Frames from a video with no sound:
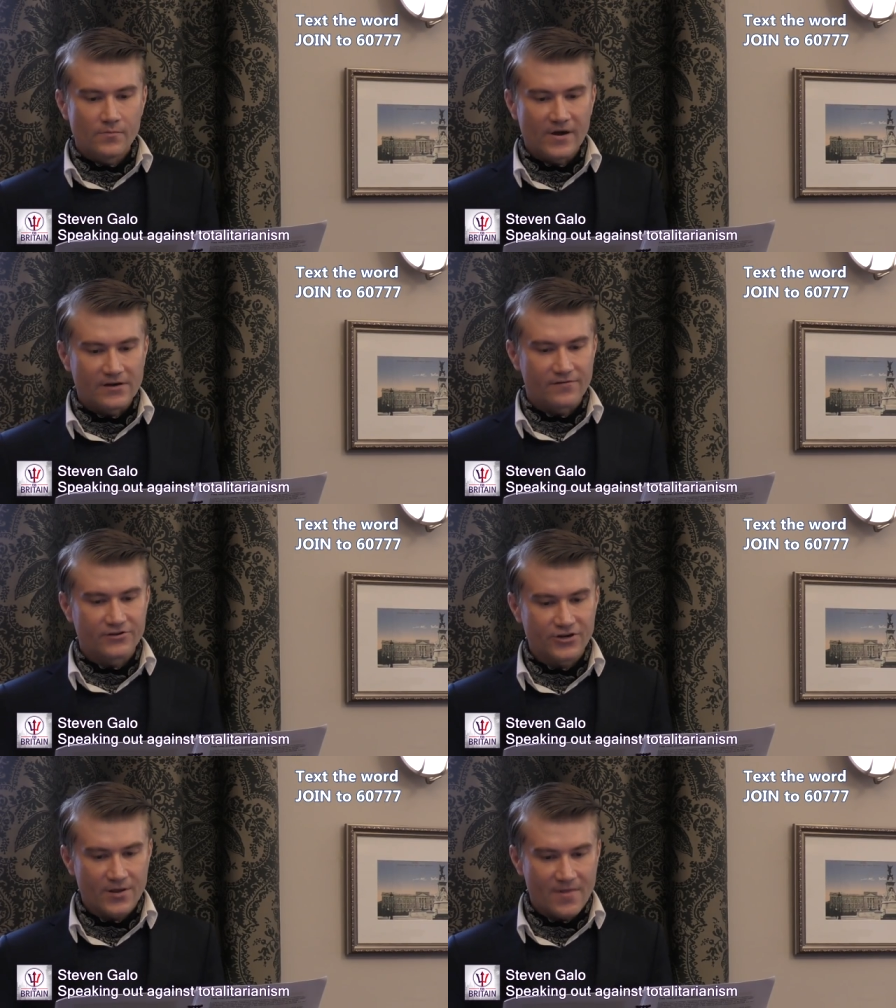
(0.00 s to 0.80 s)
by the
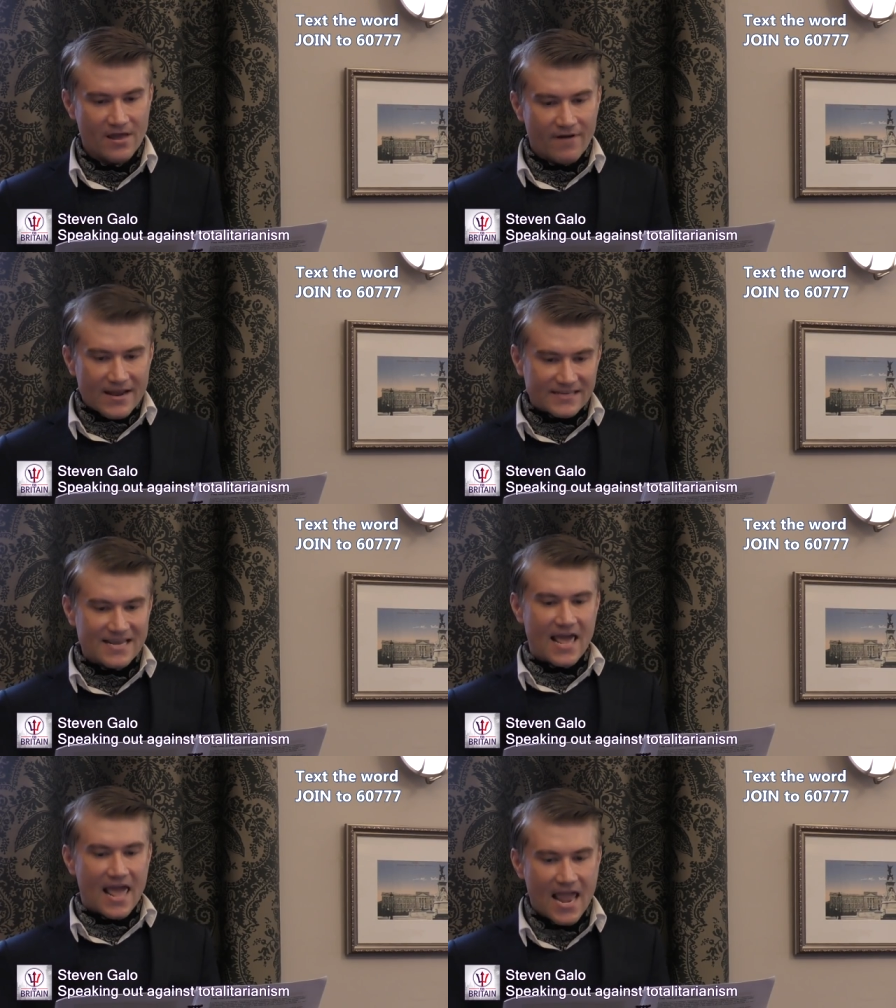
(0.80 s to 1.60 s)
regime,
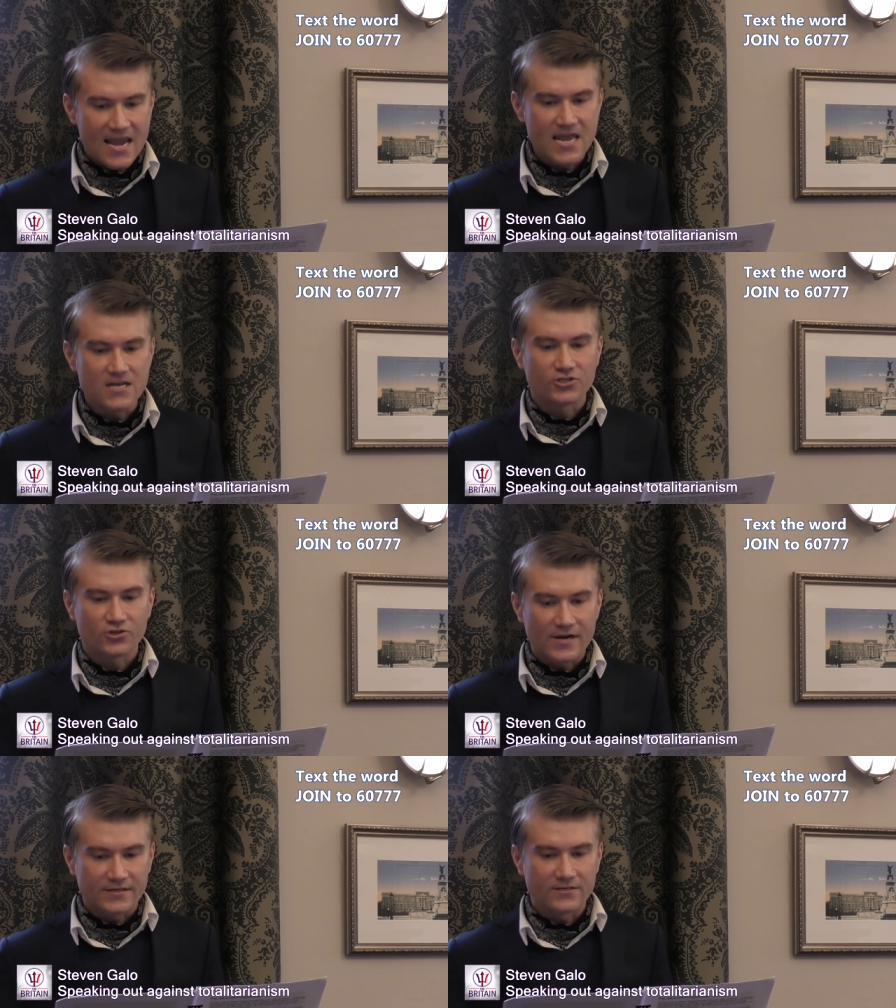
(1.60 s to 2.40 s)
erasing any
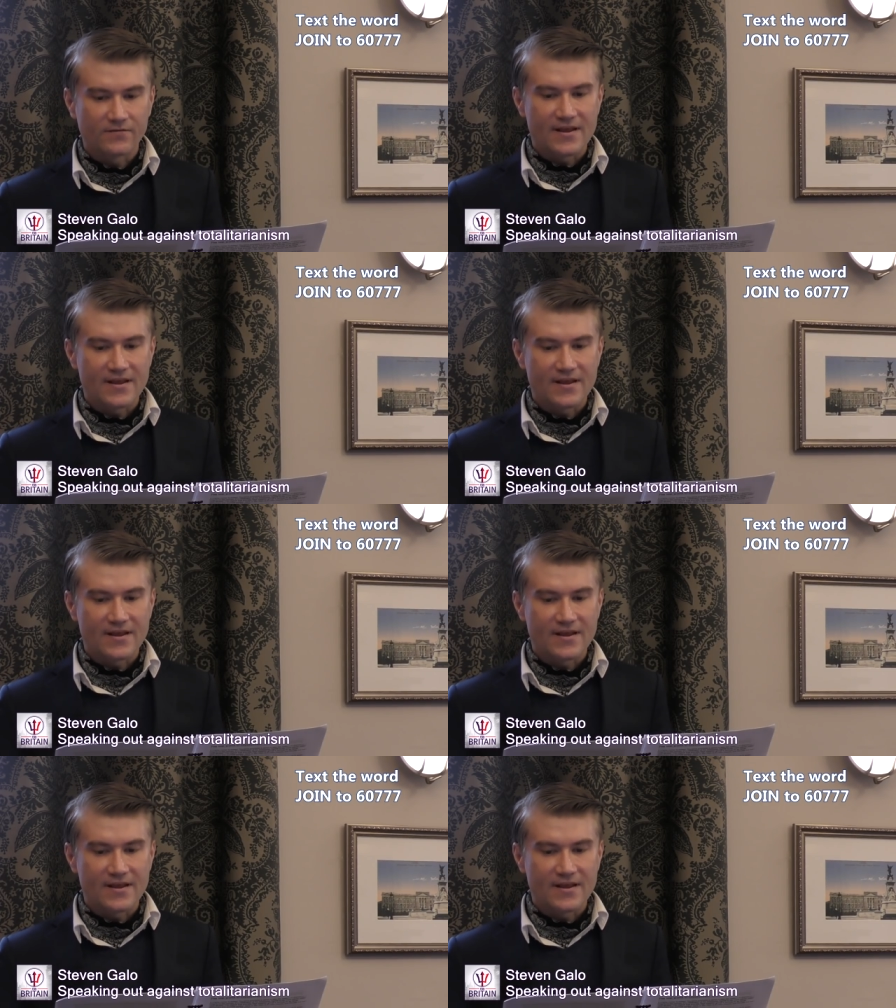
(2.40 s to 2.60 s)
traces